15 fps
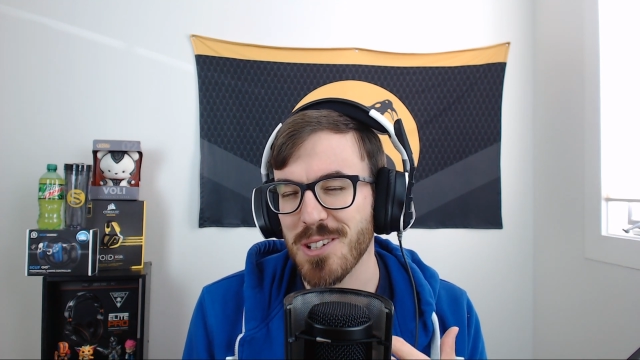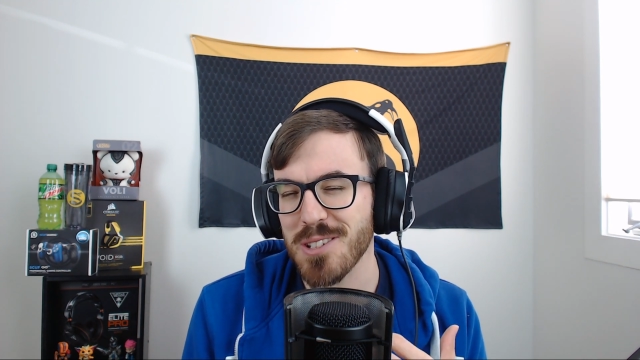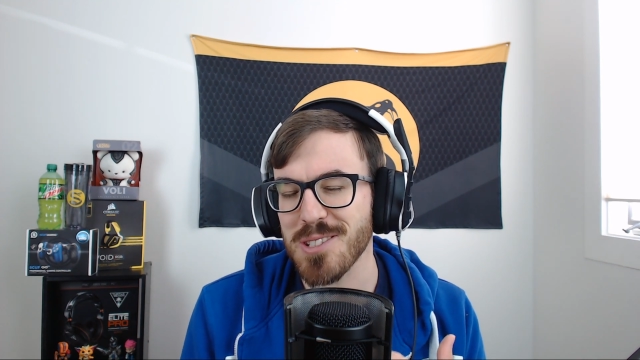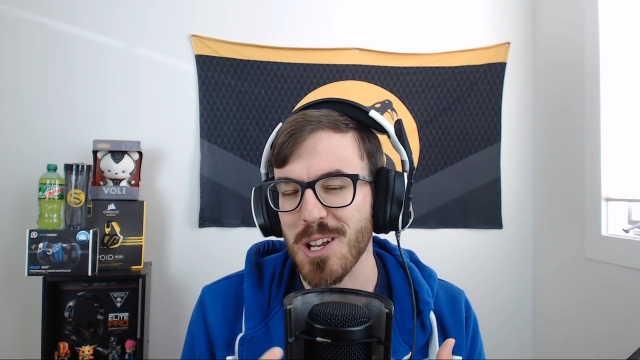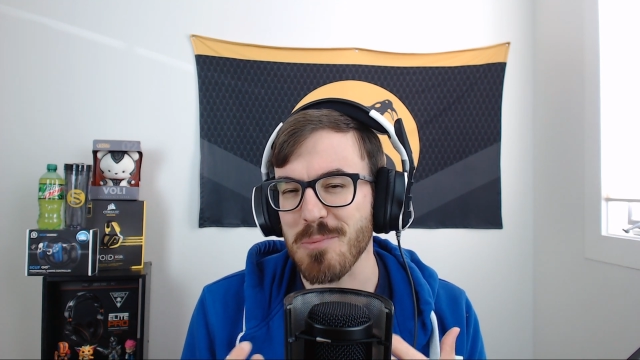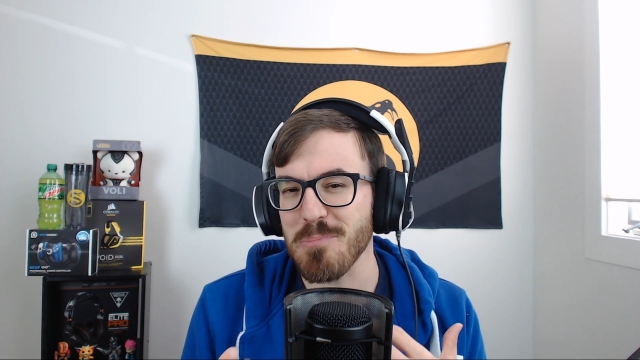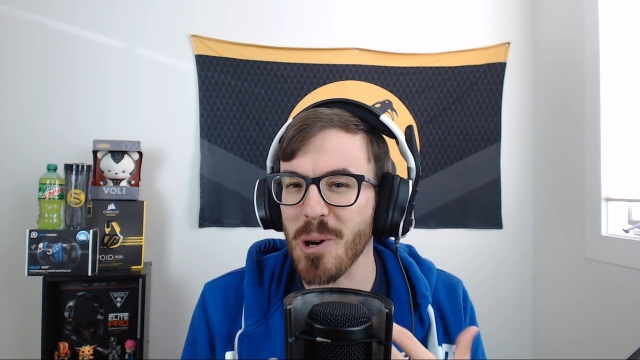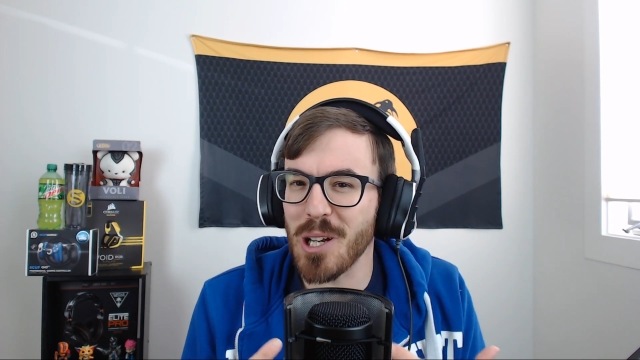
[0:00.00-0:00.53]

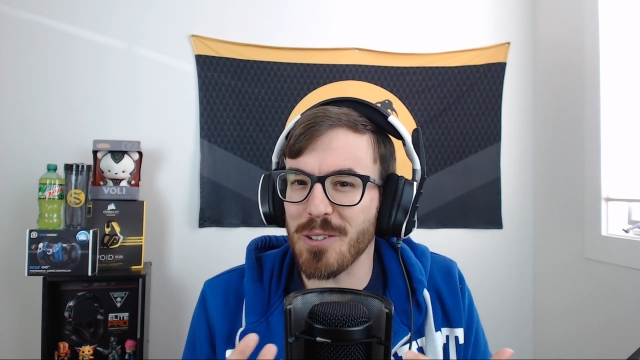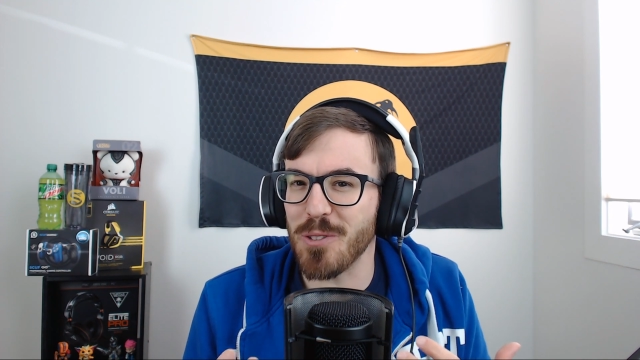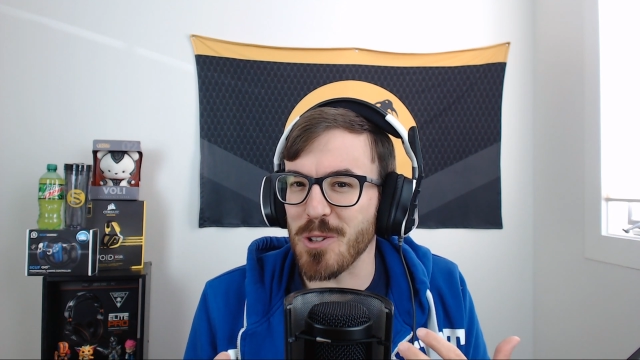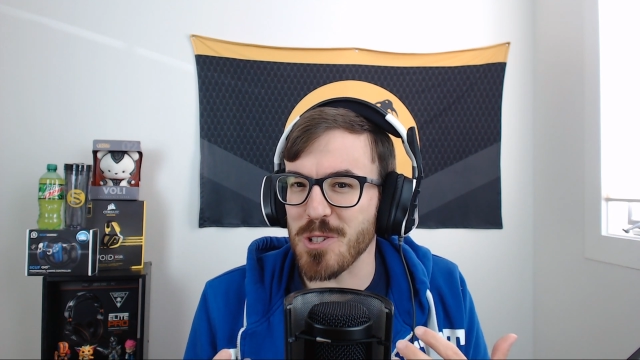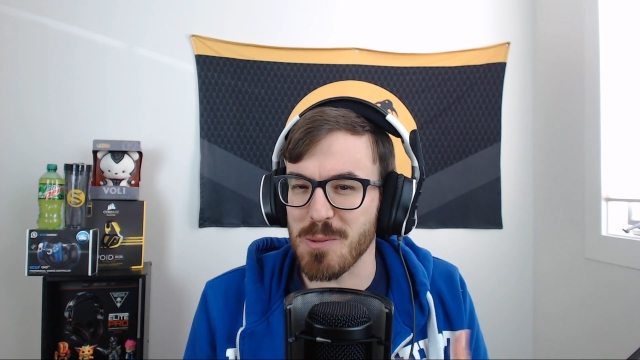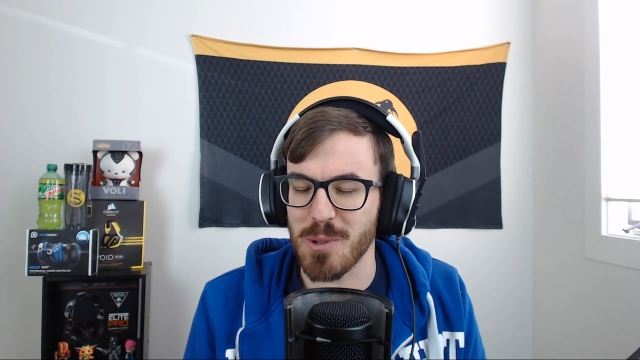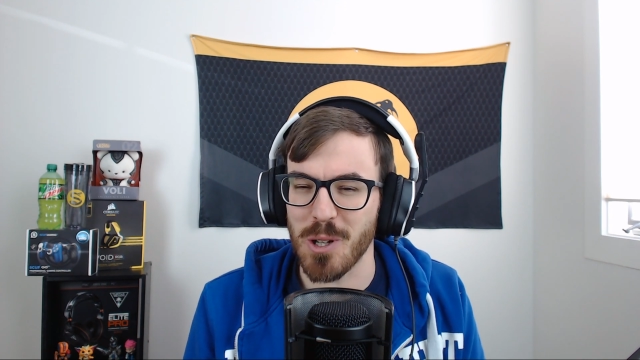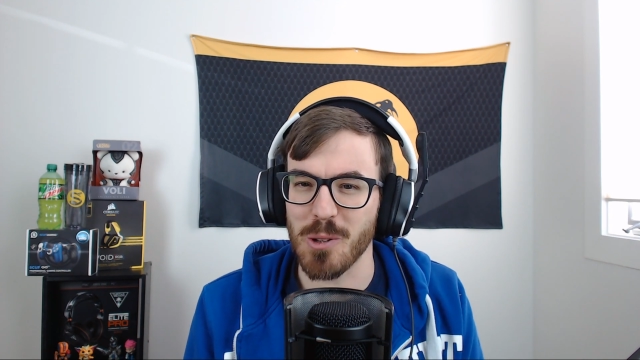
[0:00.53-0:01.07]
standpoint if you're
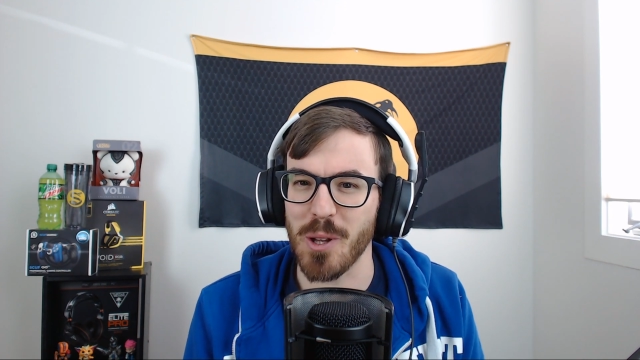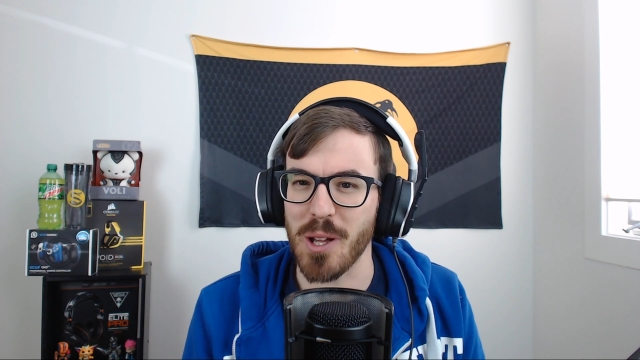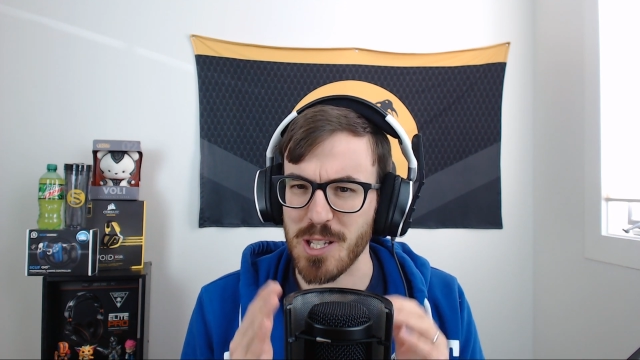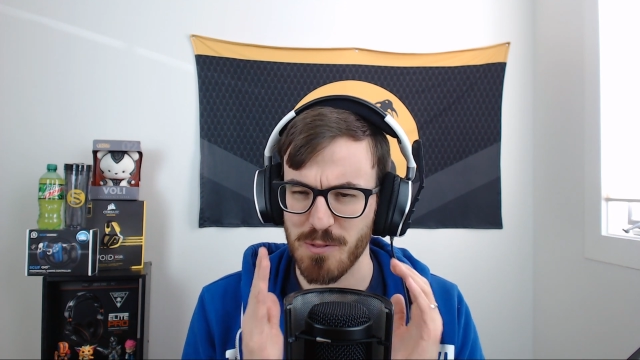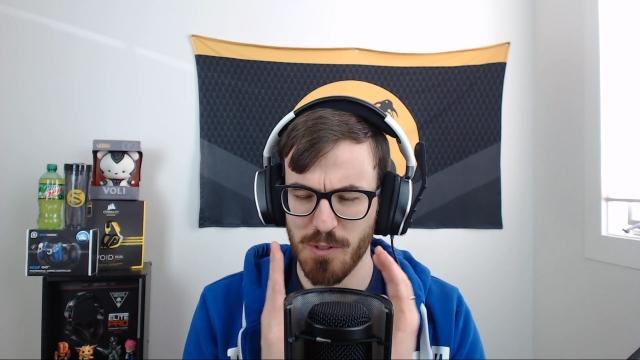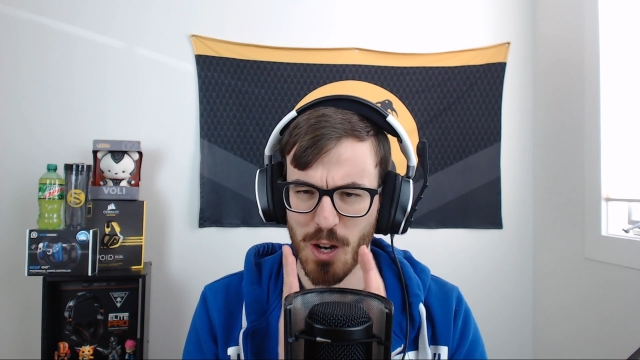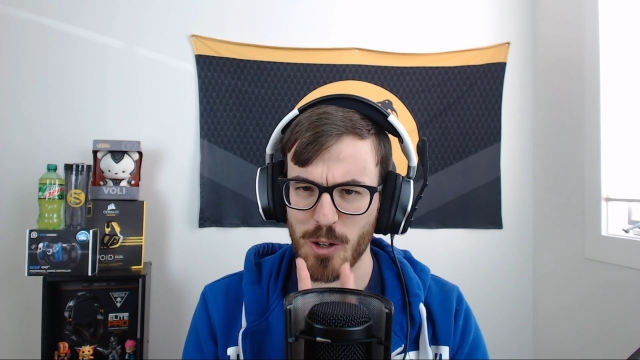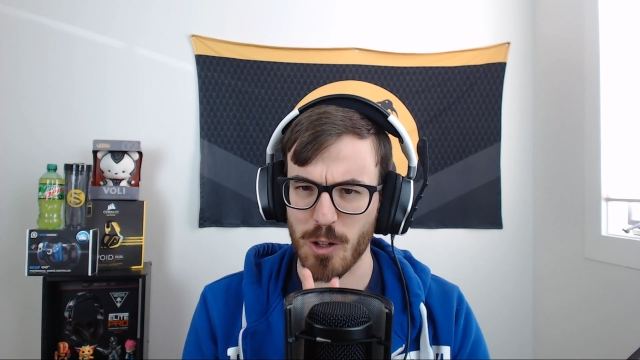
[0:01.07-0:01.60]
someone who
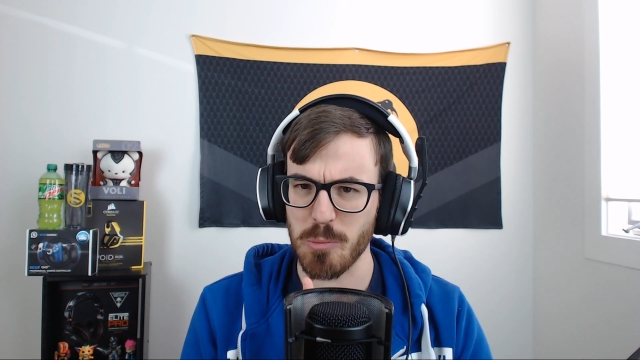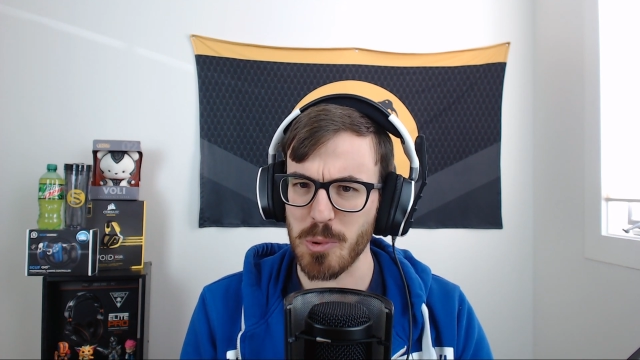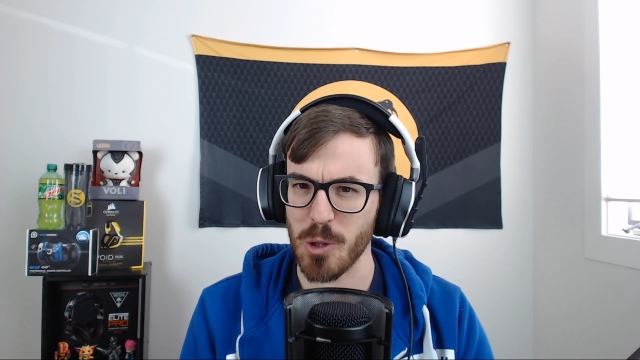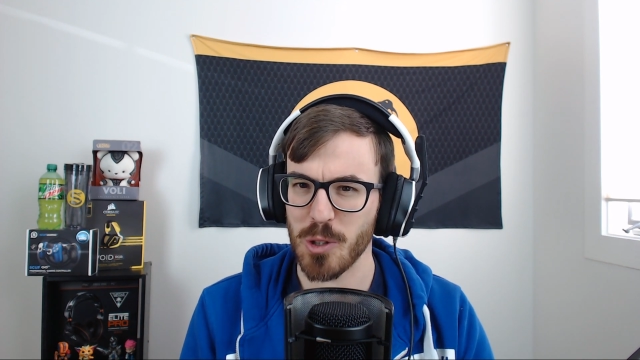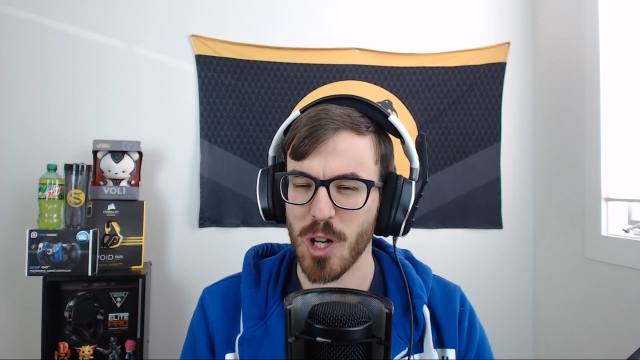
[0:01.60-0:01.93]
likes very pure